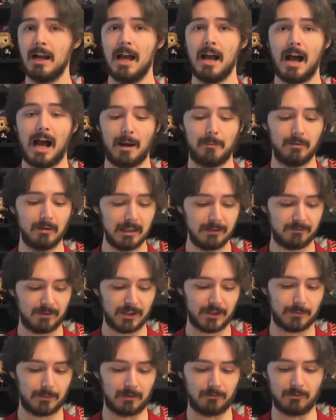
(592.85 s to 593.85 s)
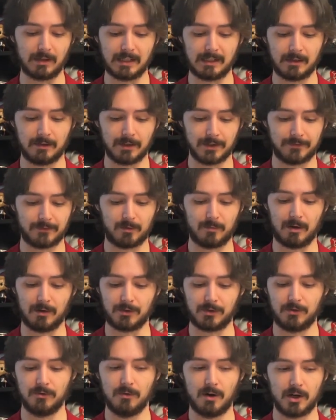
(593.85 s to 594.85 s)
I believe this one retails for about
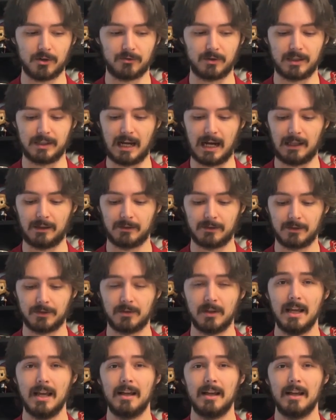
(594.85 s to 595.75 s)
$200